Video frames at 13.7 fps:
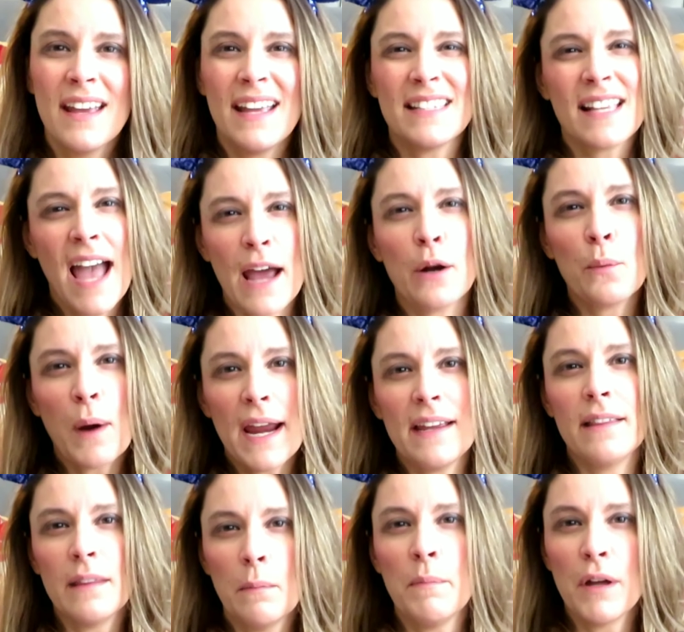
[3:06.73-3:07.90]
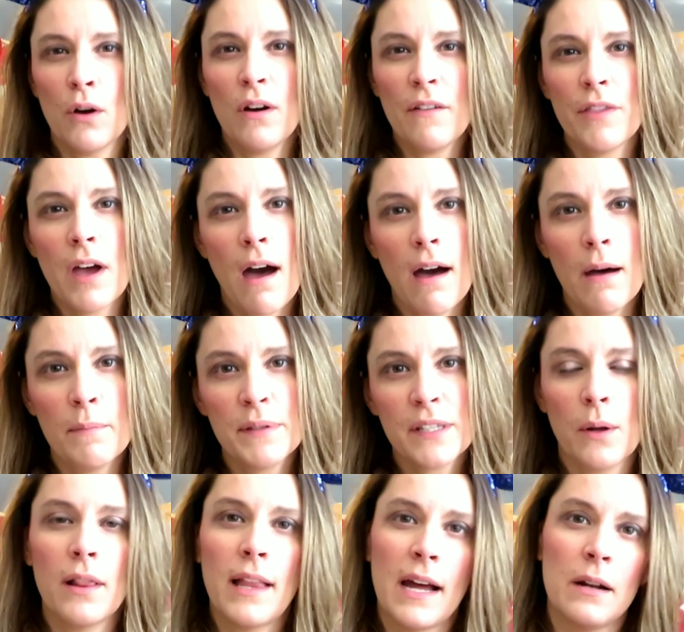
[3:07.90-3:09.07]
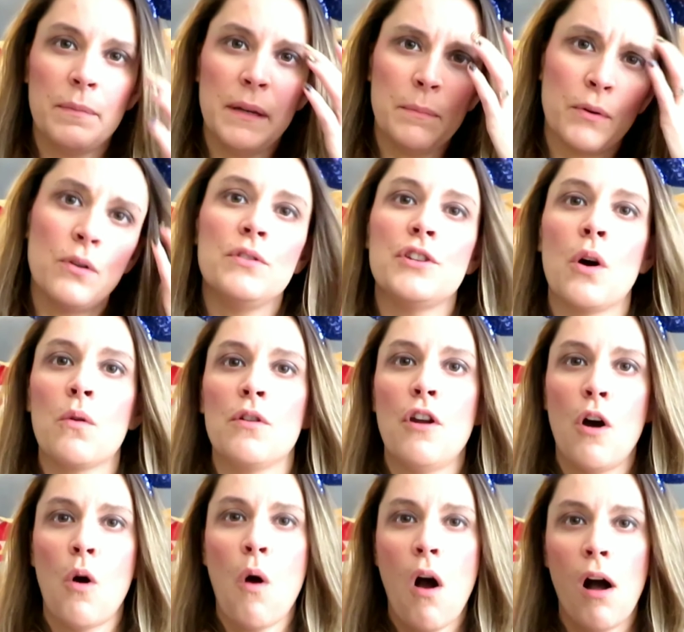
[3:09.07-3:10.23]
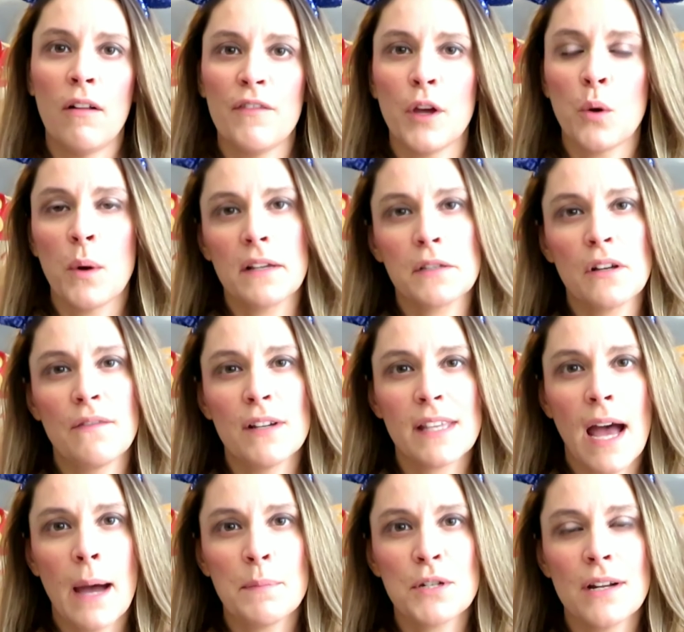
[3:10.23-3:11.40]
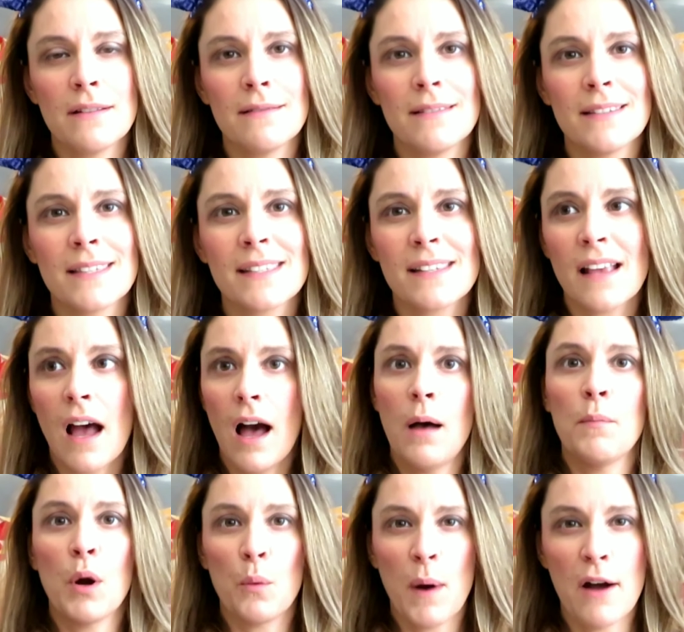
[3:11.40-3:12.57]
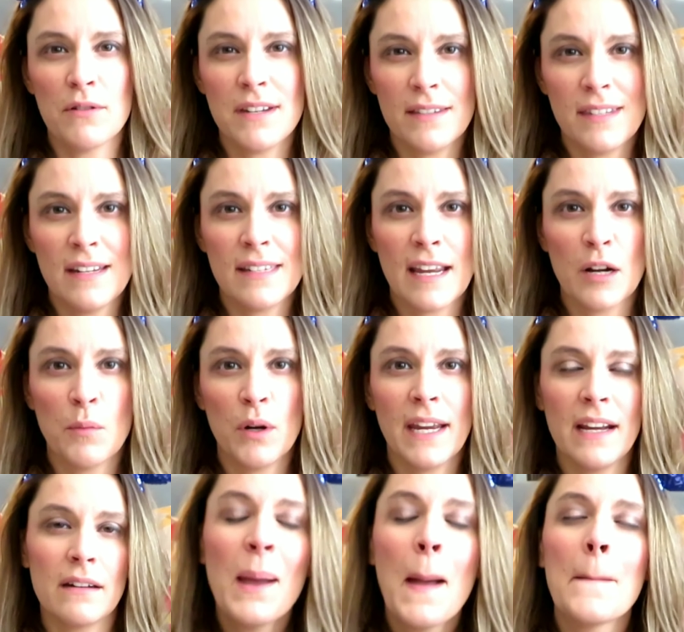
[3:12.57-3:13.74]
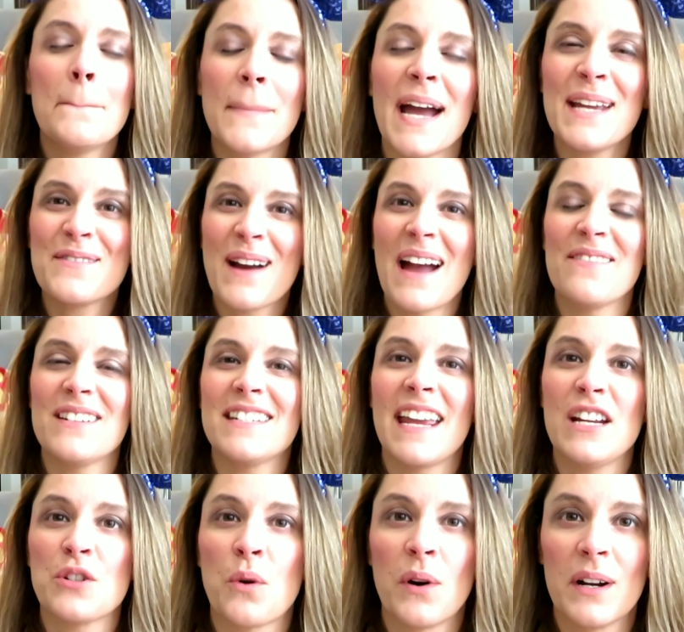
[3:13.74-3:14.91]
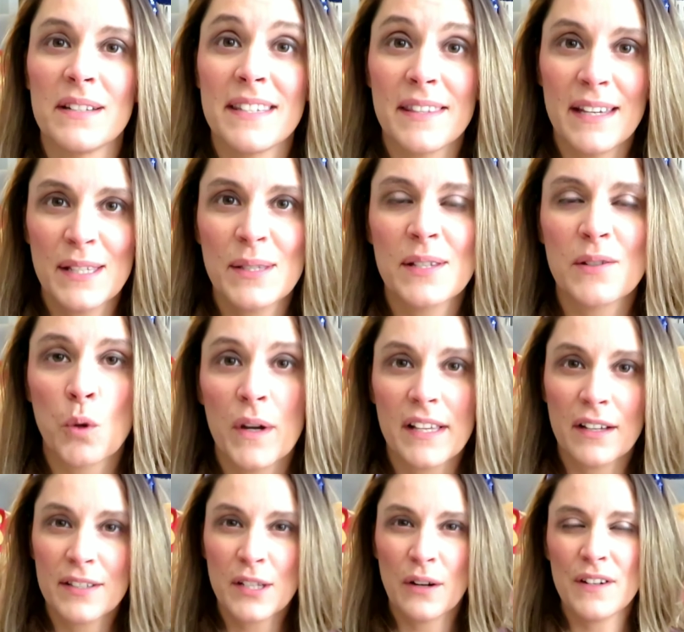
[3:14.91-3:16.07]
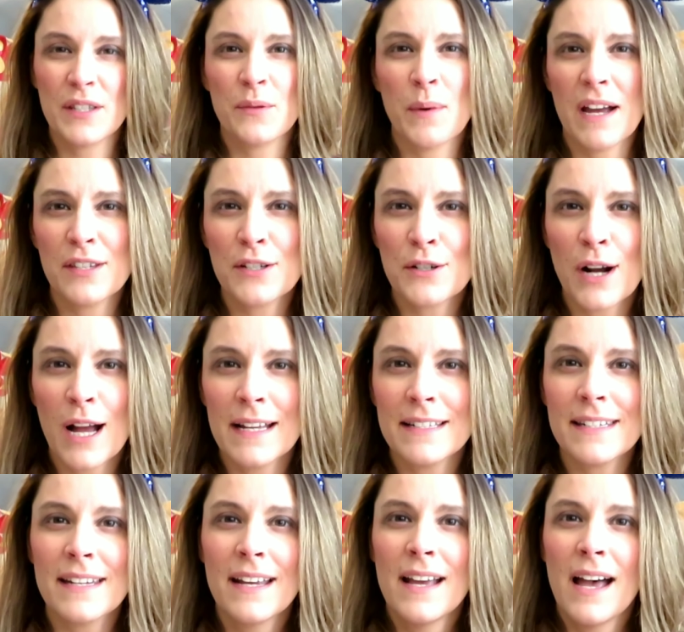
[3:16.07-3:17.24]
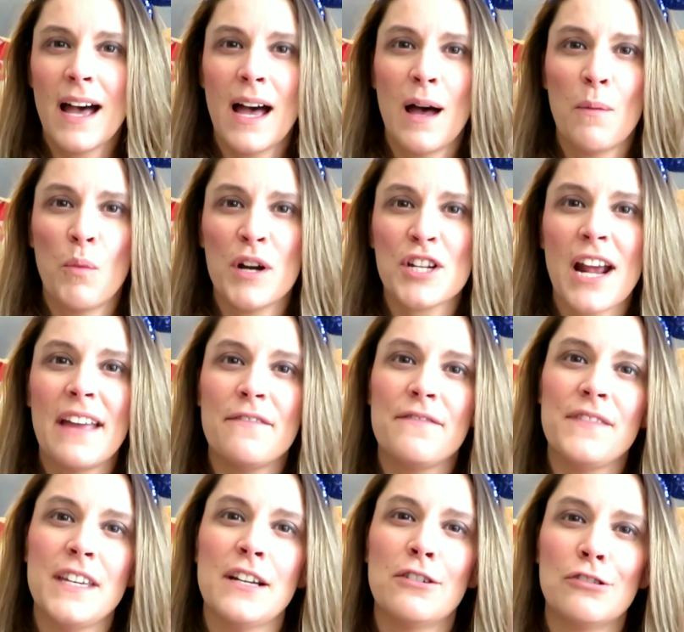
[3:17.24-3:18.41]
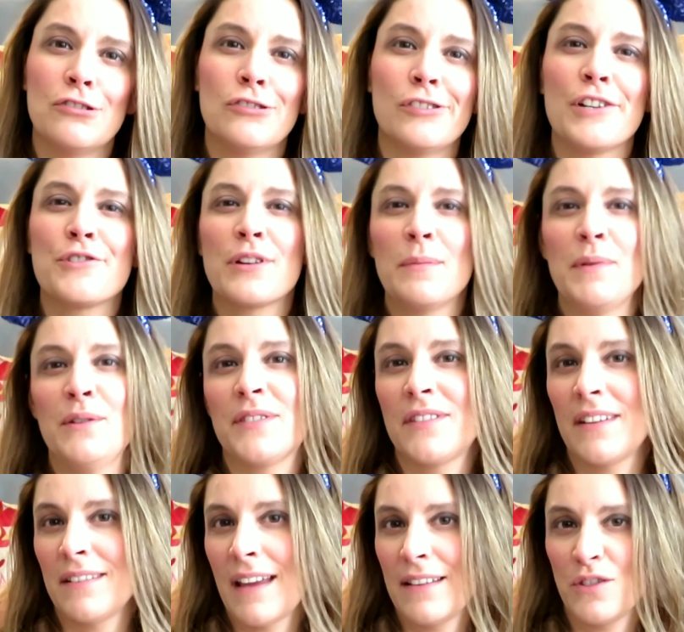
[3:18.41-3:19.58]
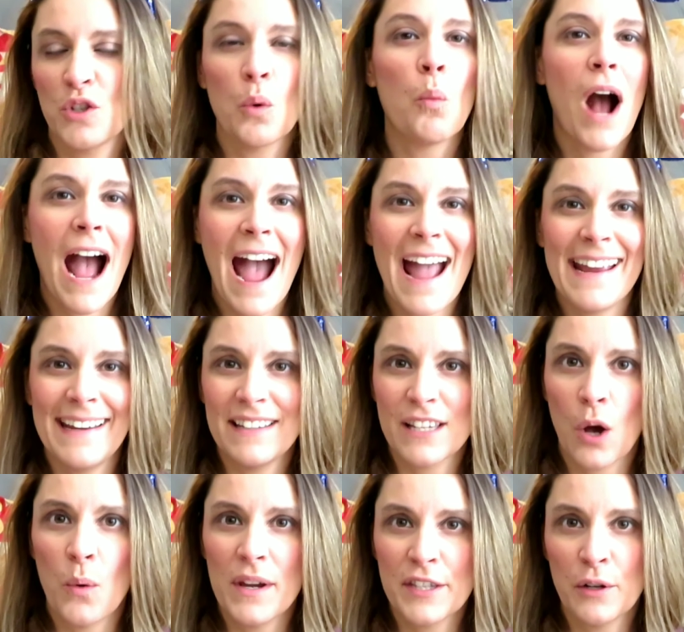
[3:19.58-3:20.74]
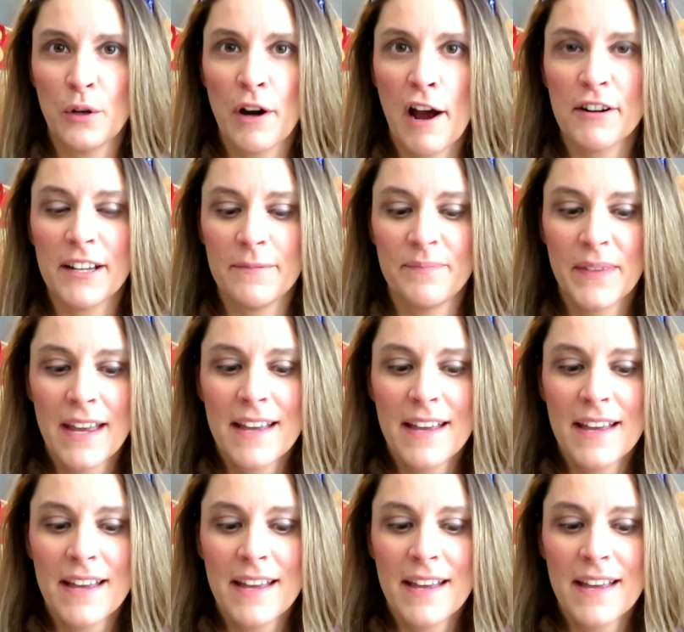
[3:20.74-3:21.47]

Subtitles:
It's kind of right in the middle of the hub, so a lot of people who don't know all of the quick service options around Disney's Animal Kingdom might gravitate towards this quick service restaurant, which I feel attributes that to why it's always so crowded.